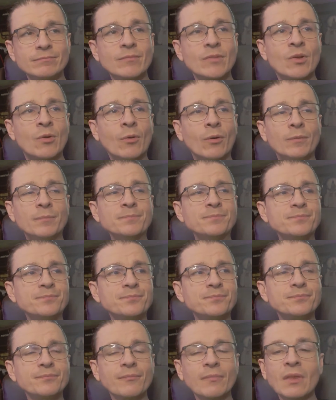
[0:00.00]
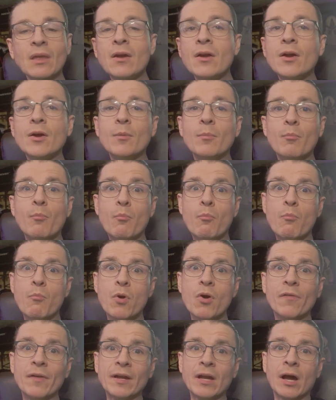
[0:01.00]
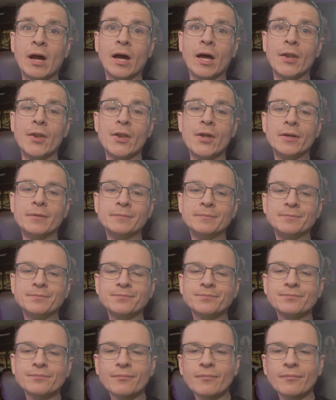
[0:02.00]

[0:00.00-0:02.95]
Cool. Moving on.